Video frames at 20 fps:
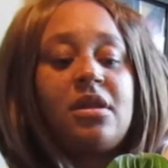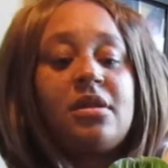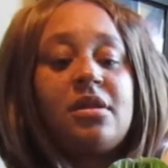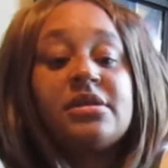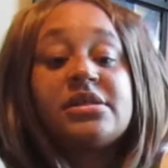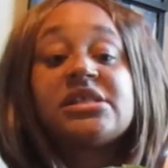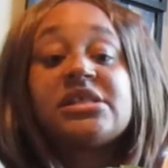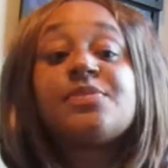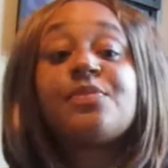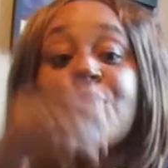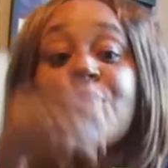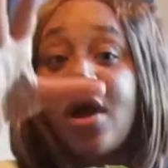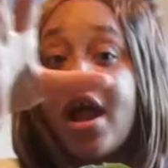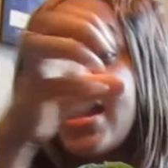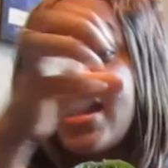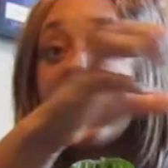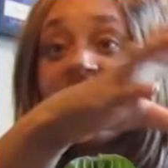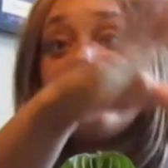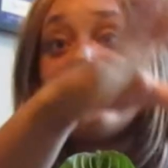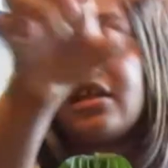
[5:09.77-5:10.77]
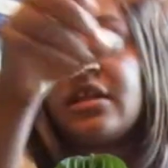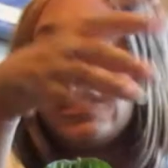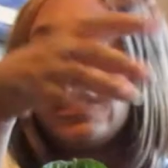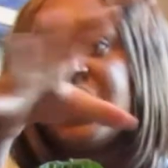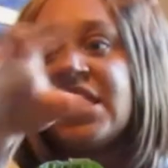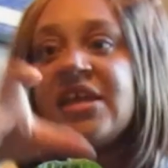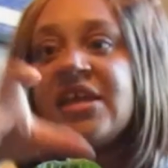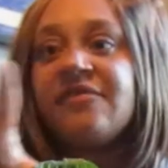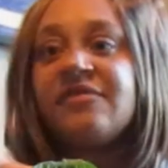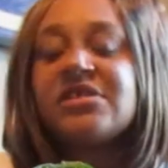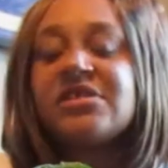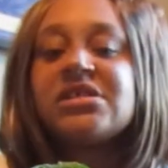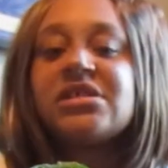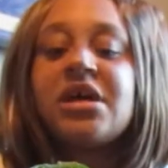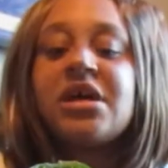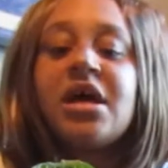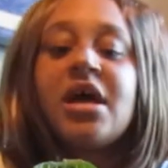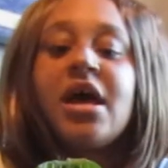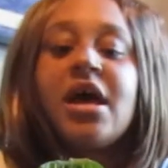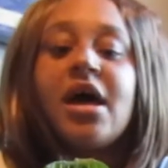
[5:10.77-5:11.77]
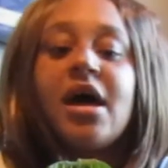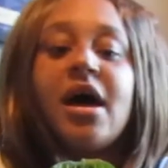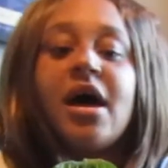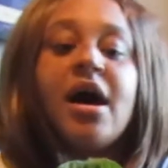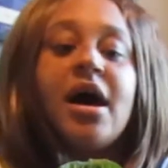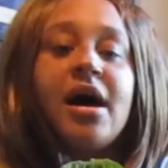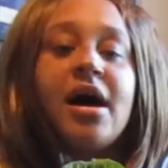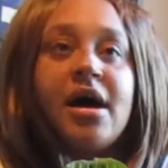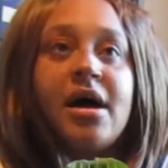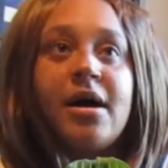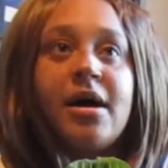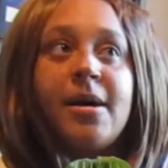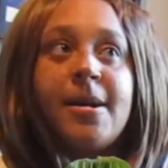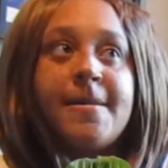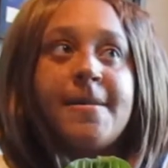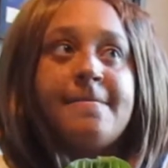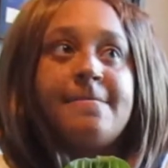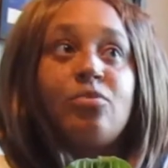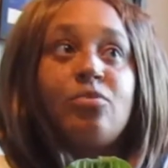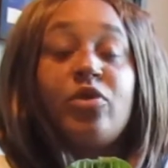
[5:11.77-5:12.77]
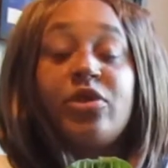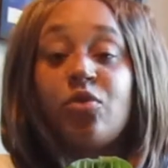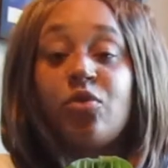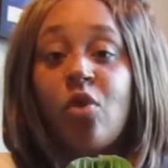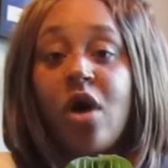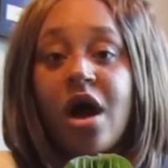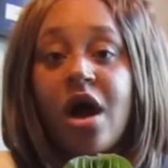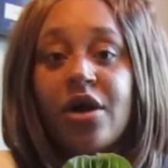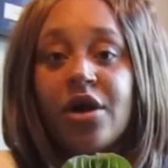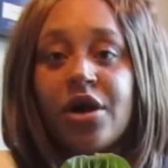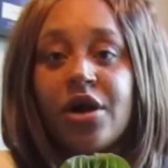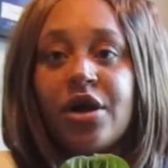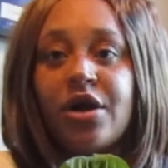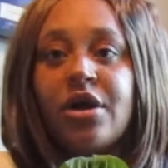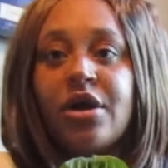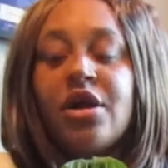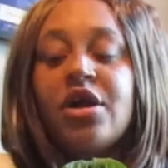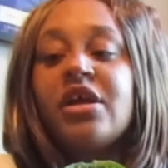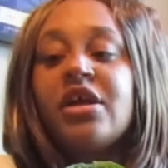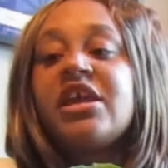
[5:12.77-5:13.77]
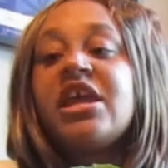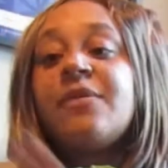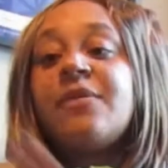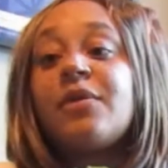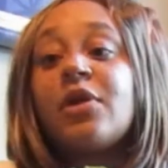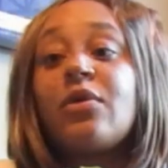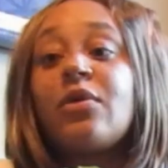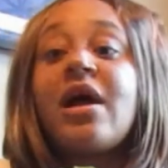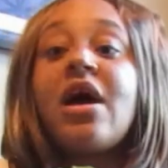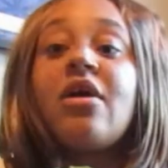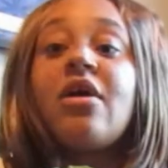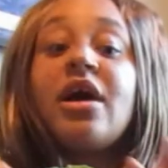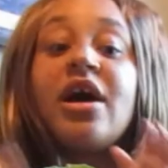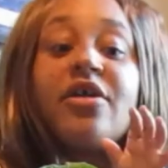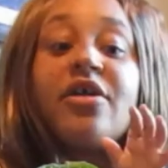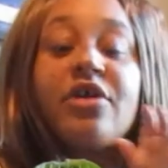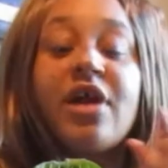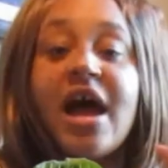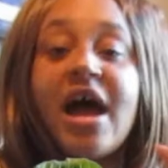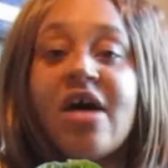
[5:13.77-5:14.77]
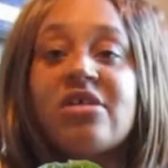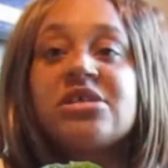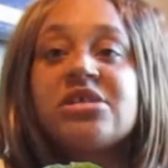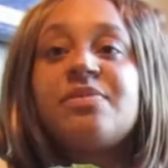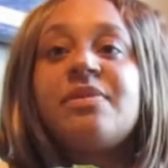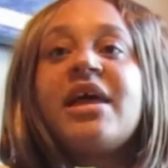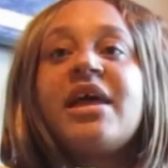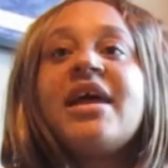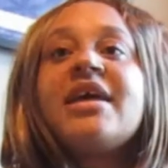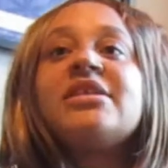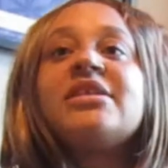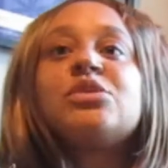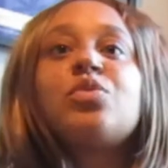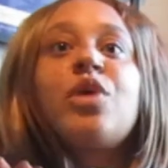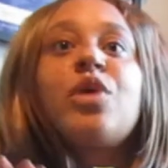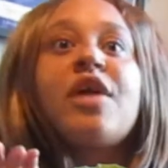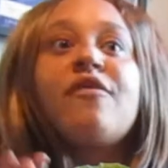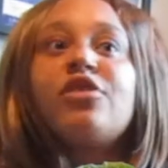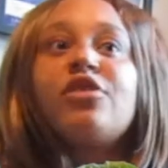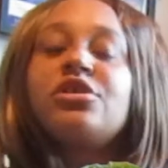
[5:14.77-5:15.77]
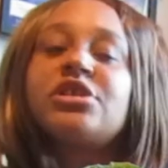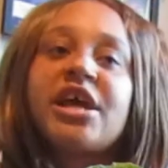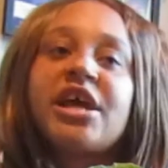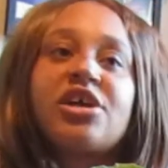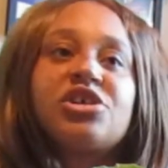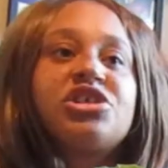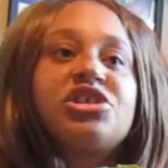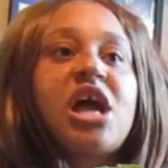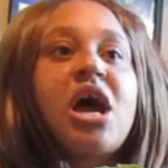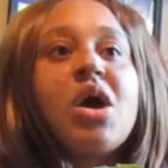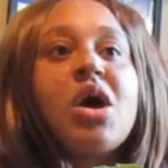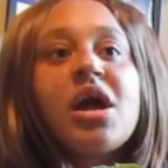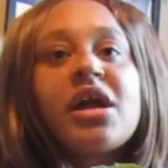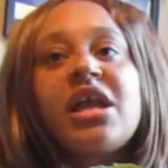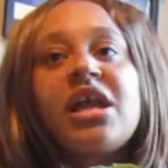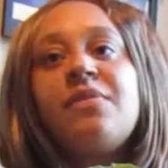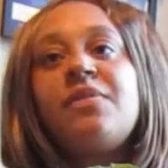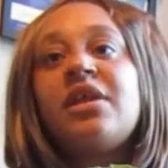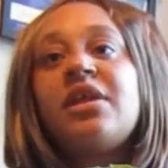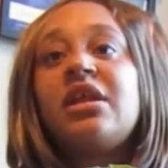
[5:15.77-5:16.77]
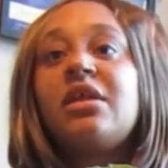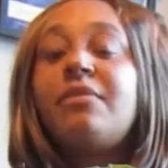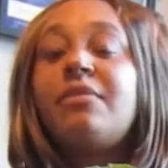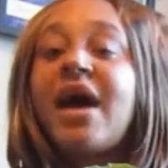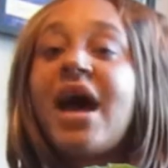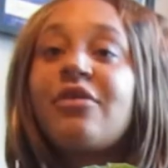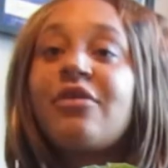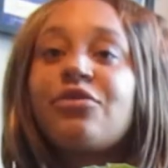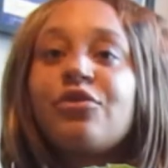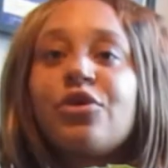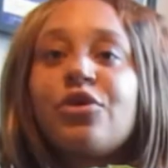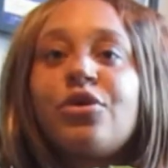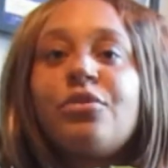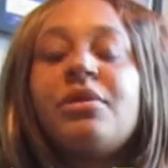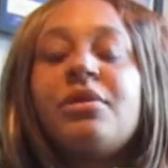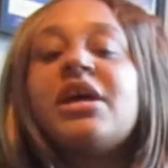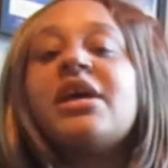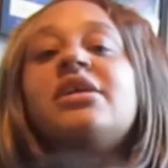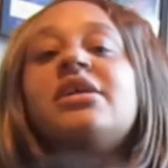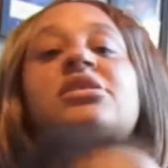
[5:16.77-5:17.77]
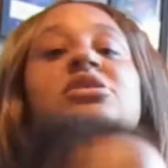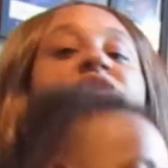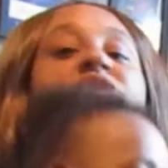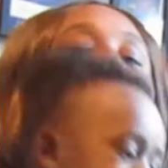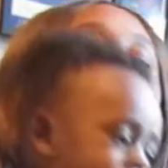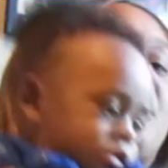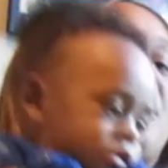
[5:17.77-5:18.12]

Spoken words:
spray the leaves with water. Keep it around other house plants. Whenever you take a shower, keep it in the bathroom because your